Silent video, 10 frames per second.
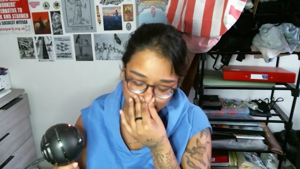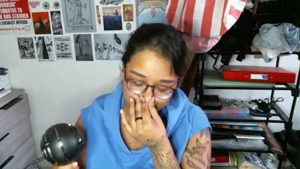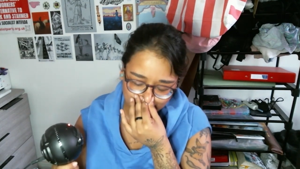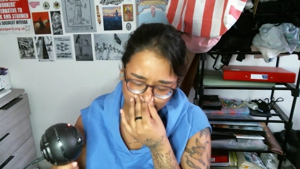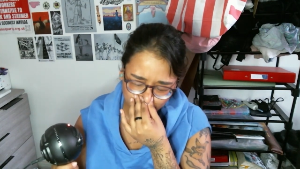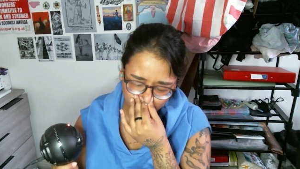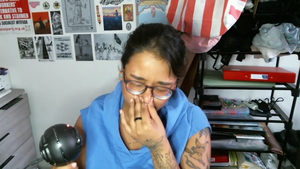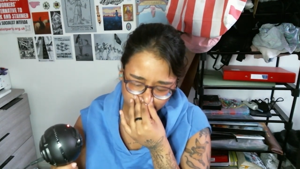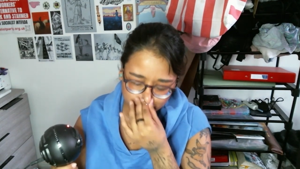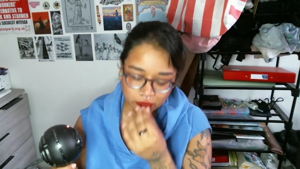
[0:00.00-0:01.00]
I
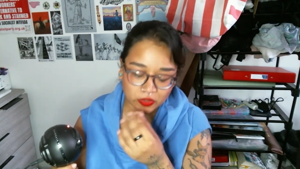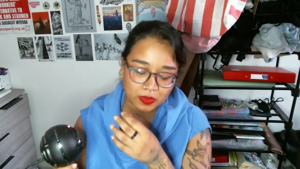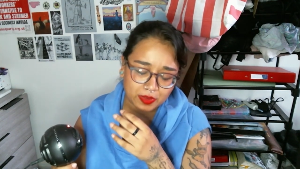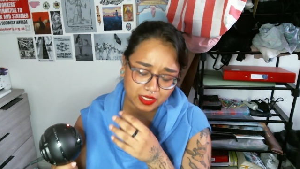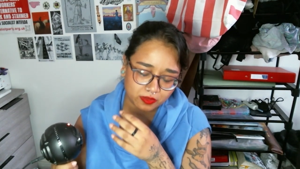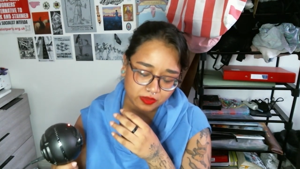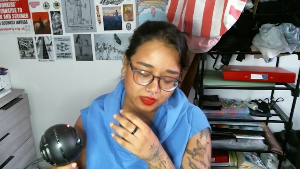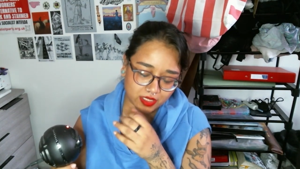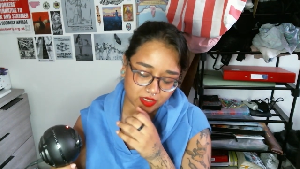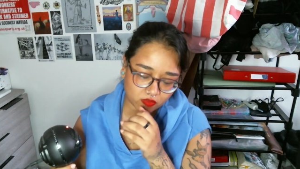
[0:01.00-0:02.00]
wanted to talk about
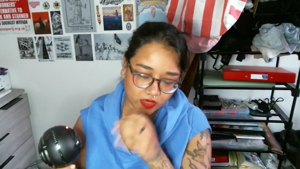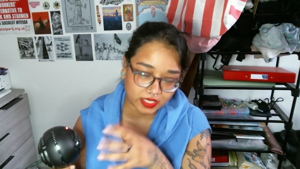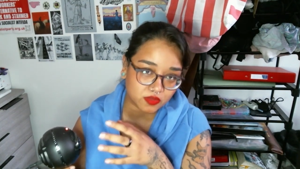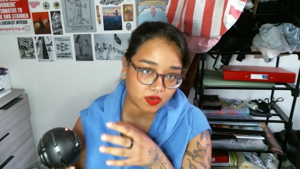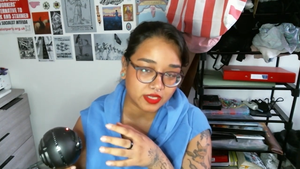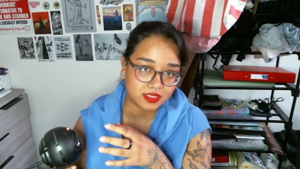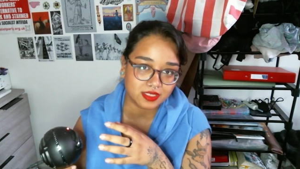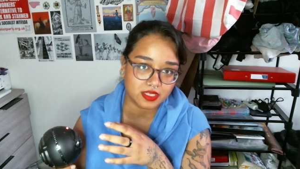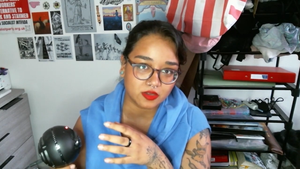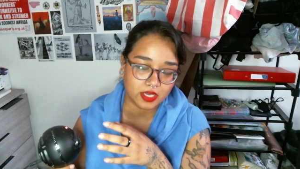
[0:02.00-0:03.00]
the race riots in
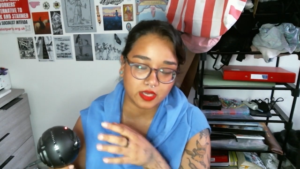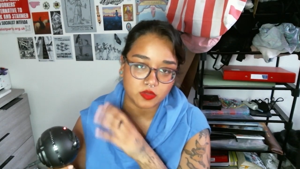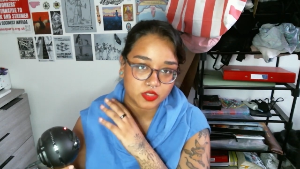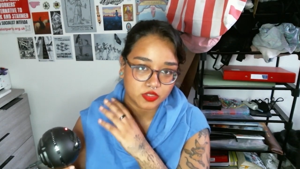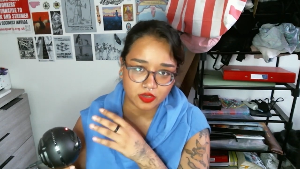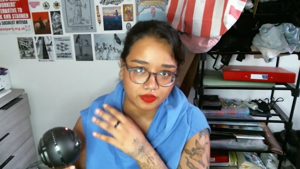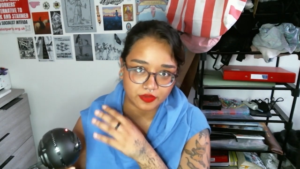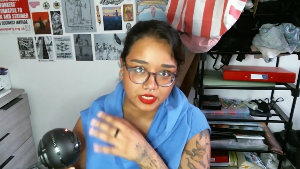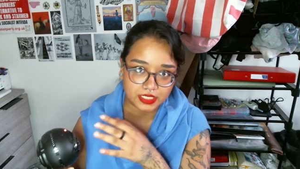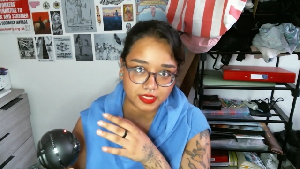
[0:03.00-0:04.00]
the UK, which is not a
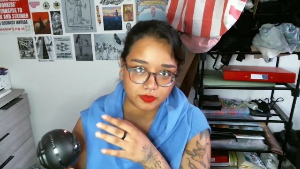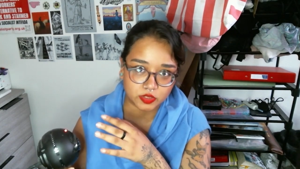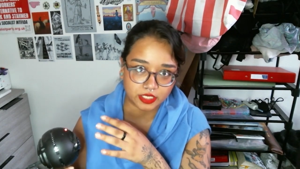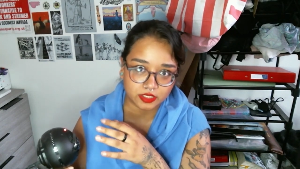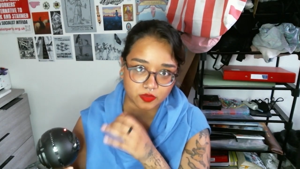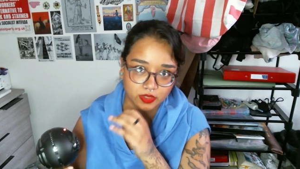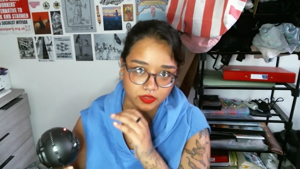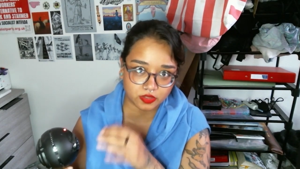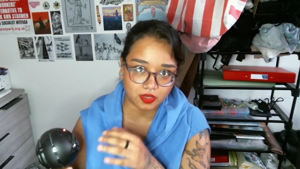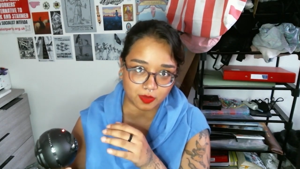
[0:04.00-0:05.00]
funny subject, so I'll
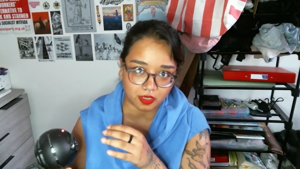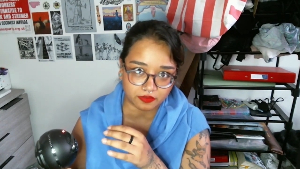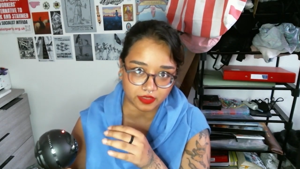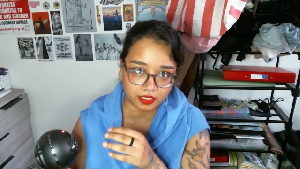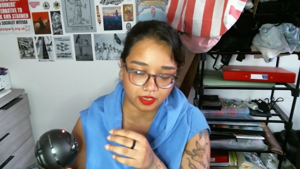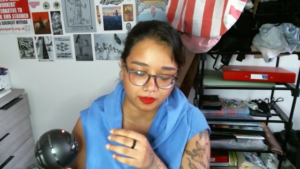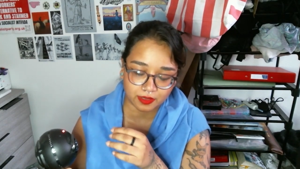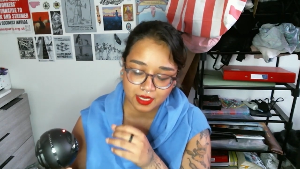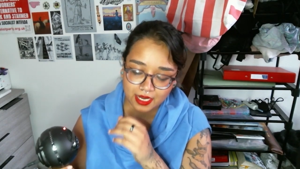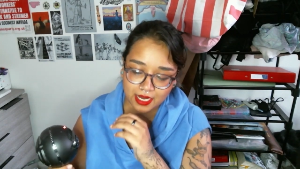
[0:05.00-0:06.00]
stop laughing now,
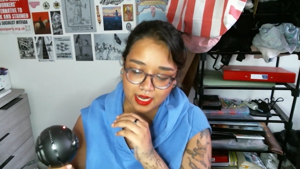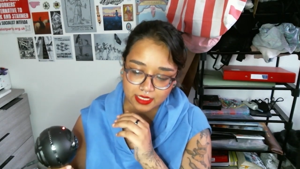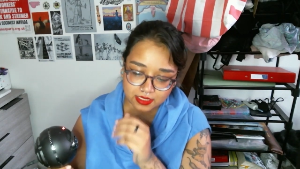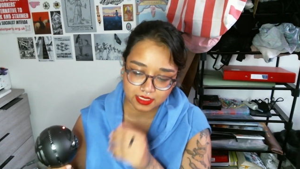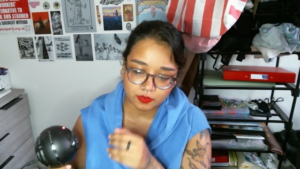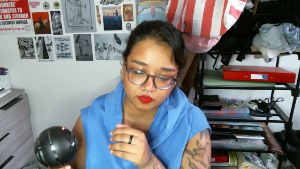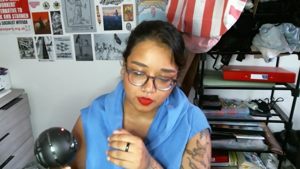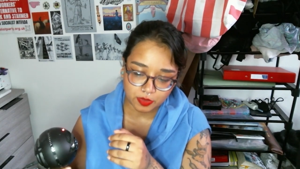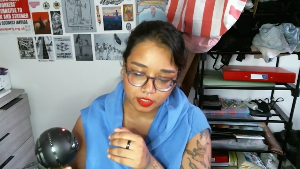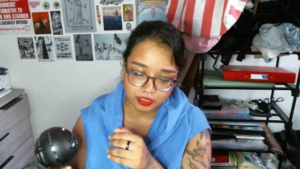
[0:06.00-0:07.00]
and
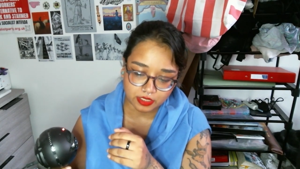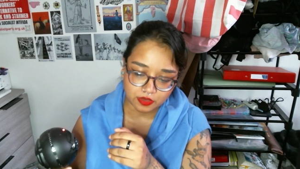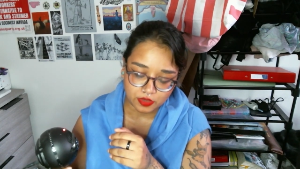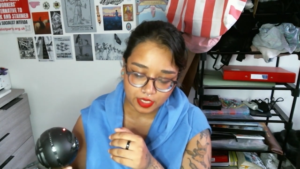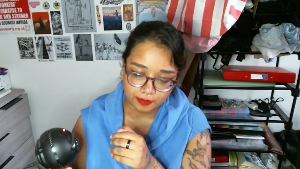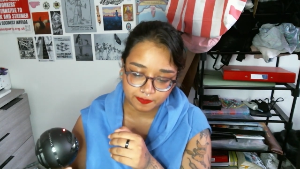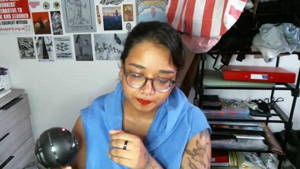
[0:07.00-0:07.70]
Islamophobia in the UK.